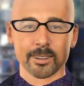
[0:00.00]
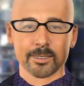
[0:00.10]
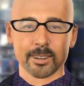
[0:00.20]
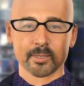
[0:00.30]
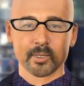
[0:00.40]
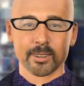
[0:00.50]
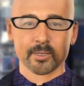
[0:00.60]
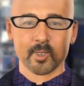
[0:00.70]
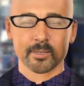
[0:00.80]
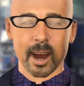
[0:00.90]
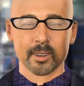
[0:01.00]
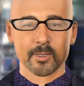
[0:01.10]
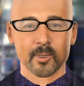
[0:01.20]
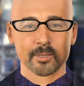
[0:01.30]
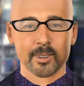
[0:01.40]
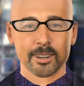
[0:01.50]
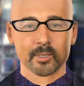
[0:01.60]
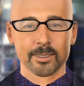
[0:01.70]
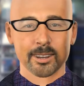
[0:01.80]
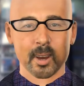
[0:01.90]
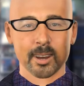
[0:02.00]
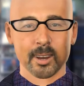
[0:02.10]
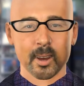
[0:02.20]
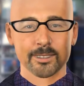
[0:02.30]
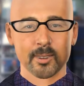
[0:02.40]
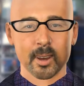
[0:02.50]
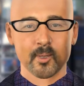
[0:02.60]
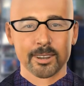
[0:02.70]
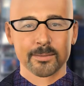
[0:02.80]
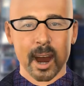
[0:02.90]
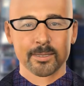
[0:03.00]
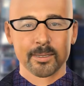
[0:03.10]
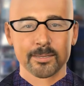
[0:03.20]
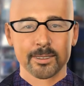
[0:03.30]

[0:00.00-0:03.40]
Binance adds support for the British pound and Australian dollar